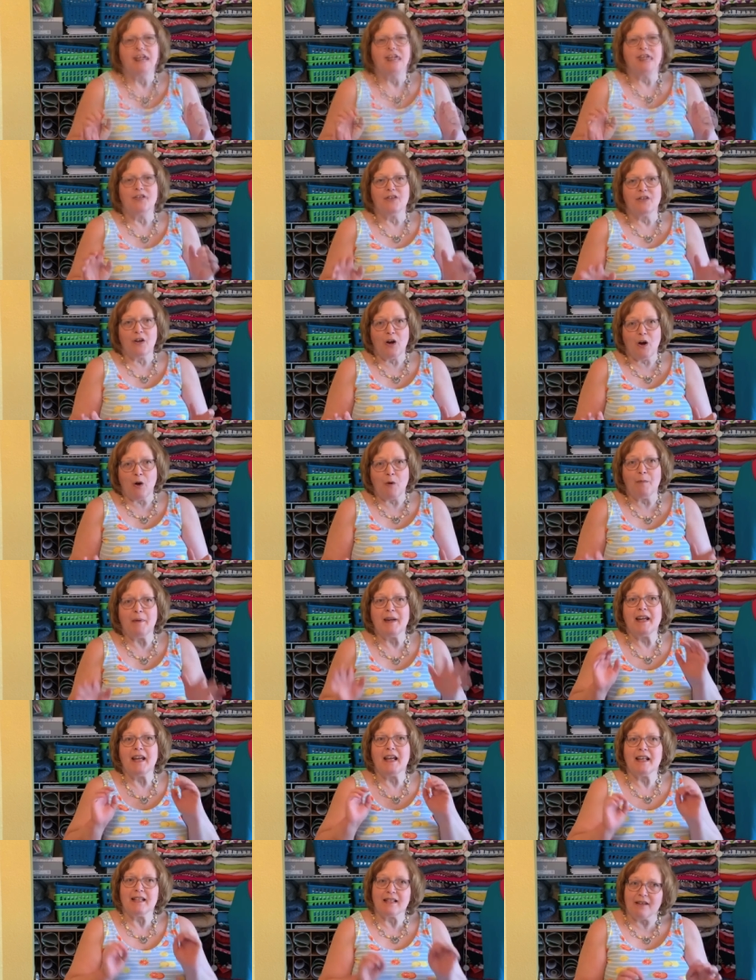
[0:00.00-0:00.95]
So
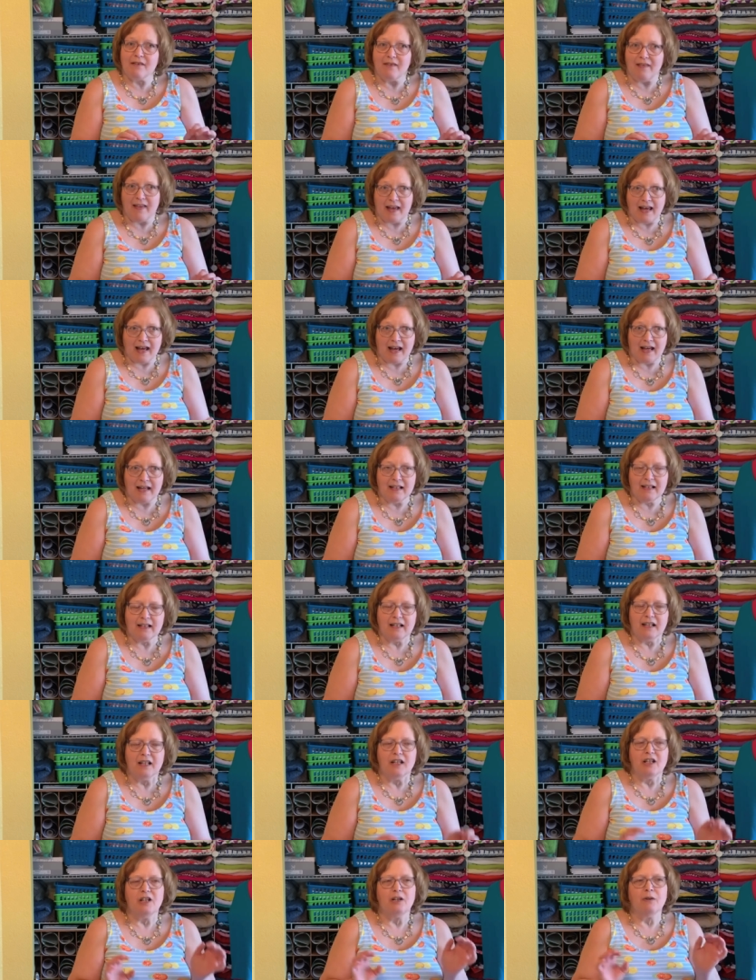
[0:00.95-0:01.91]
because of that,
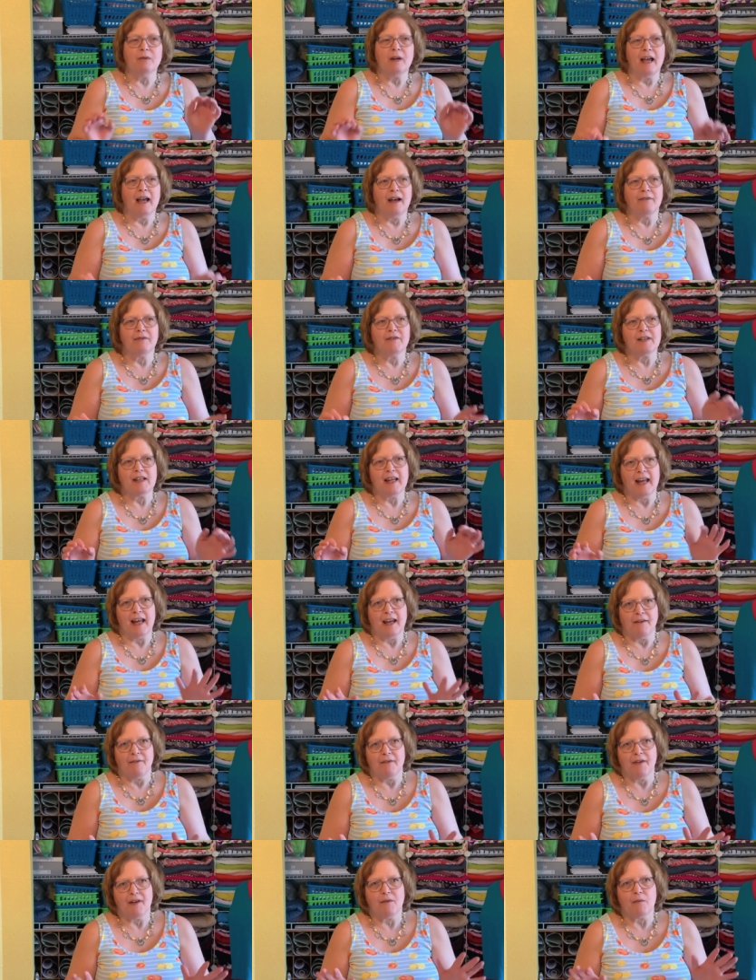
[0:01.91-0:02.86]
you have to
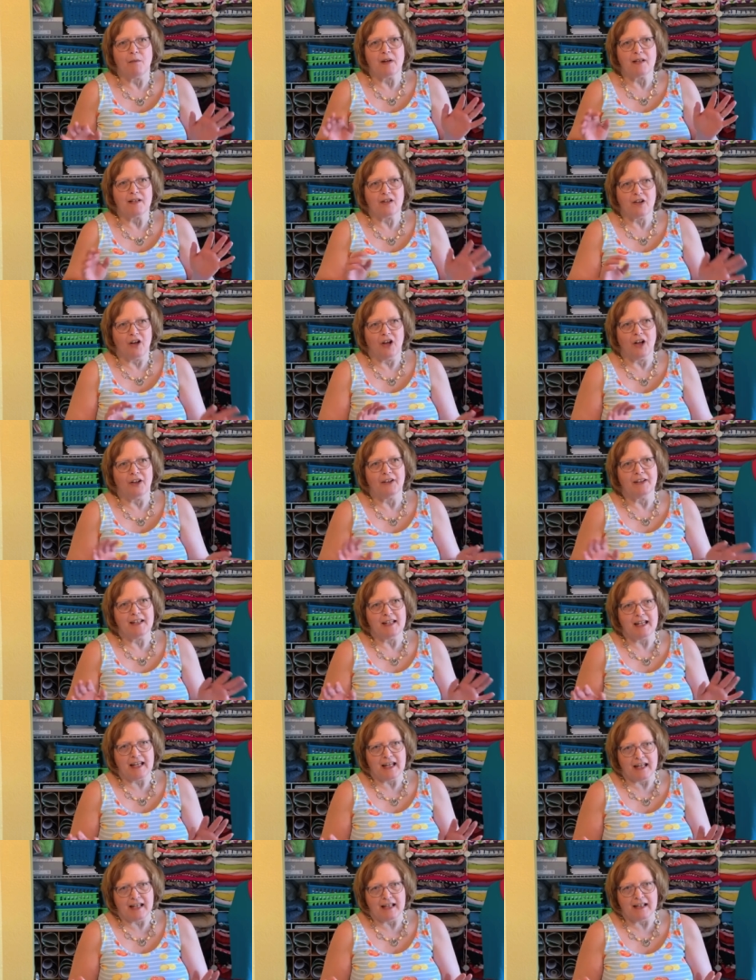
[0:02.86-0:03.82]
have what's called
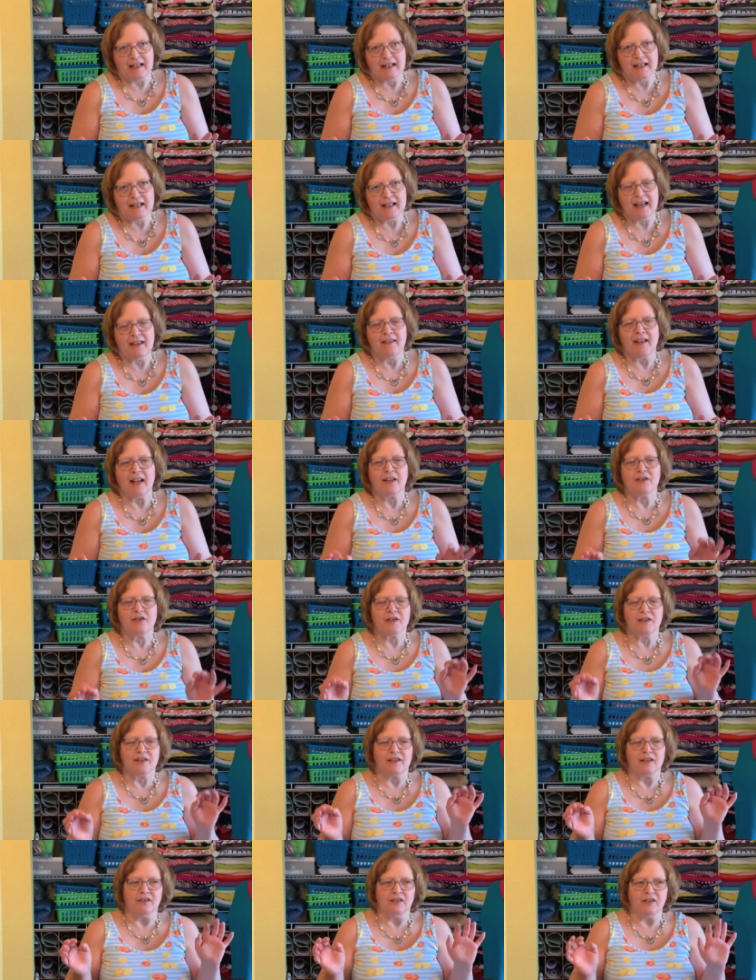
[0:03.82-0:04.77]
ease, and that's
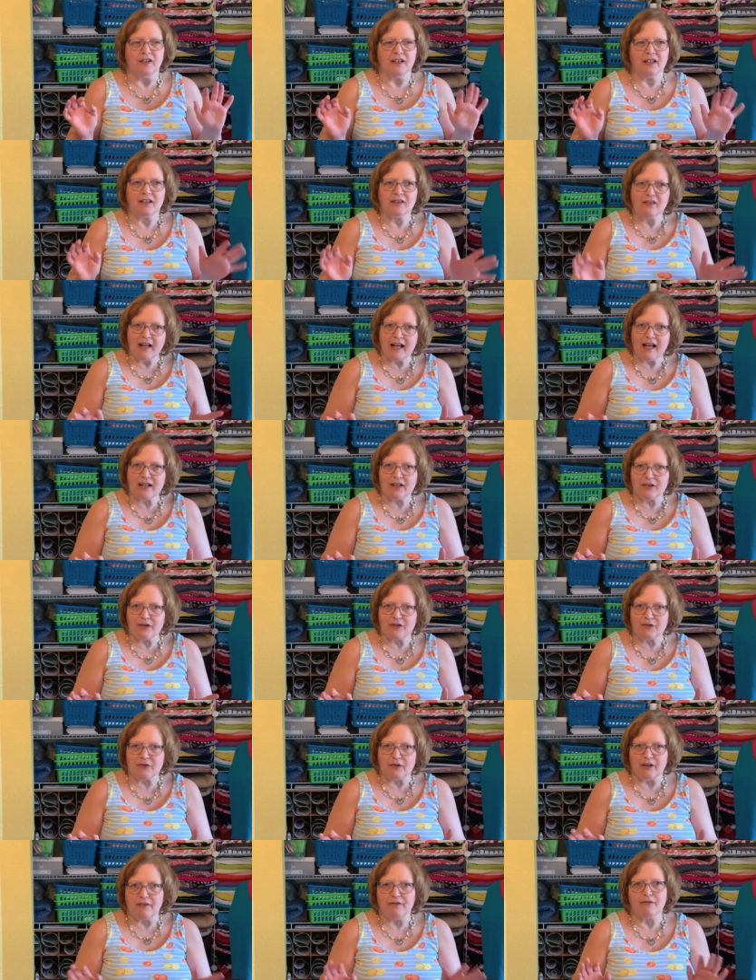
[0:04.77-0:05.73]
just a little
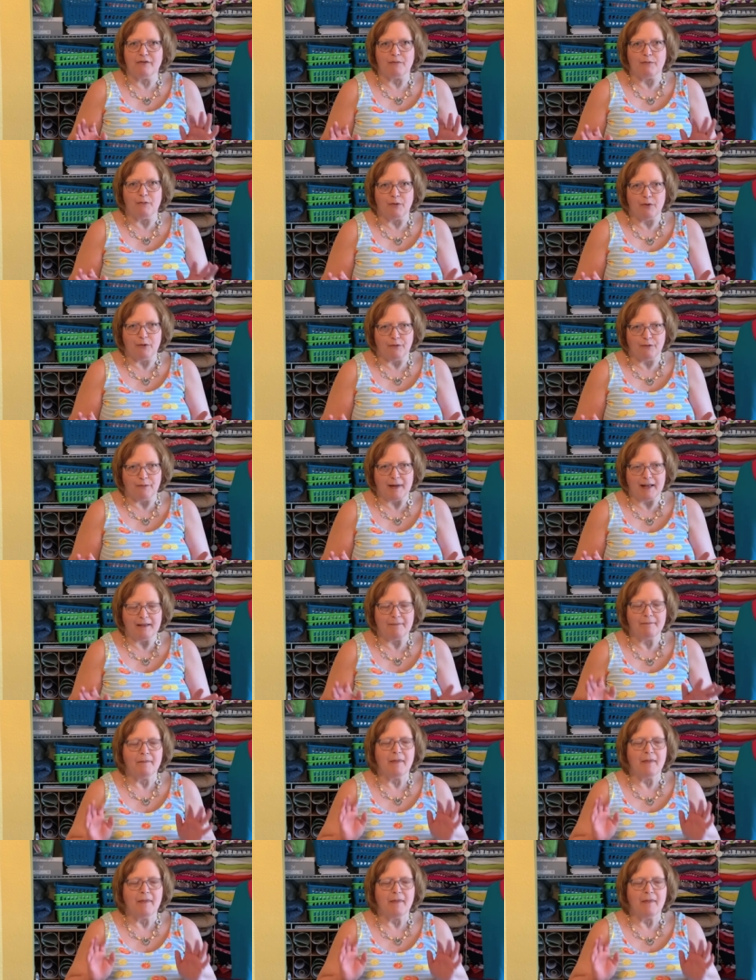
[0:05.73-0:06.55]
extra for movement.